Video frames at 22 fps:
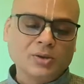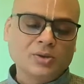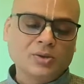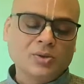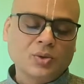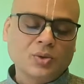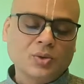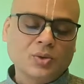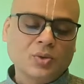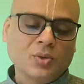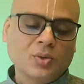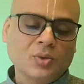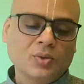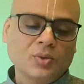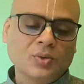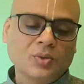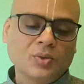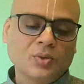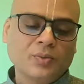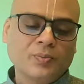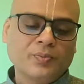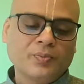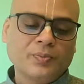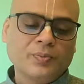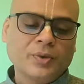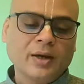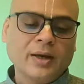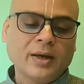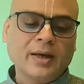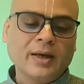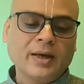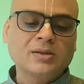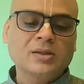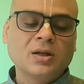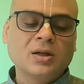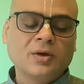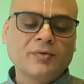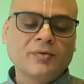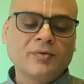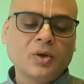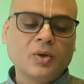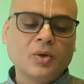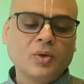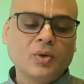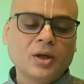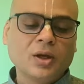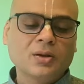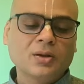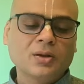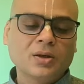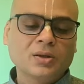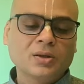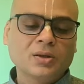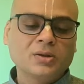So the next Navi Yogendra,